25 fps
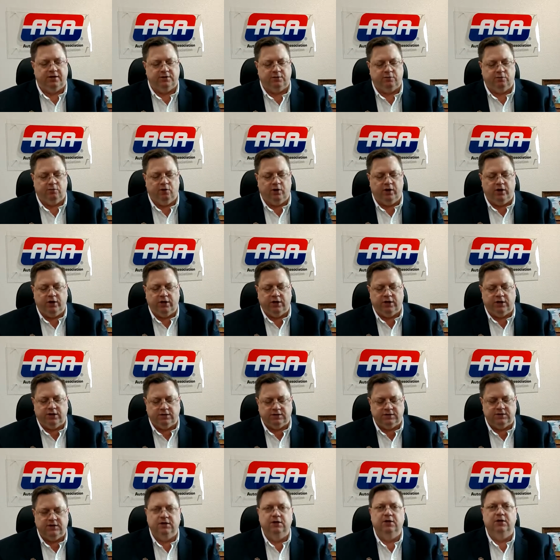And one
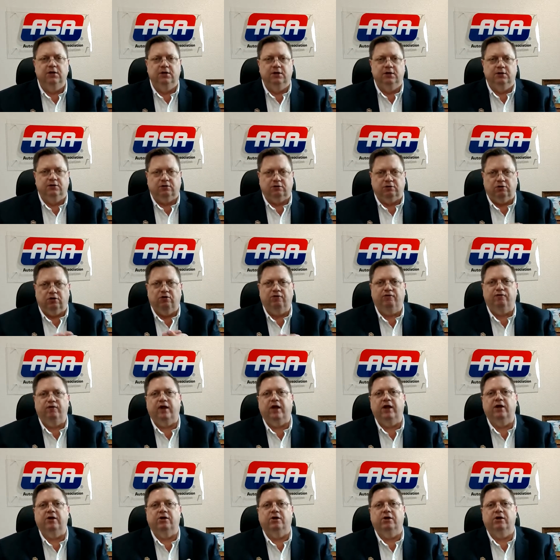is
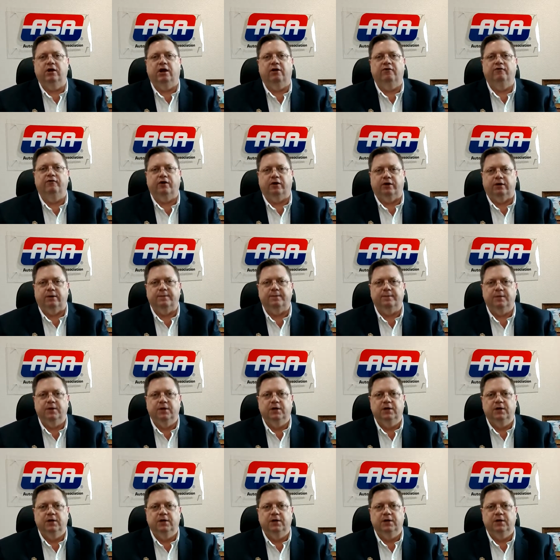notifying your governor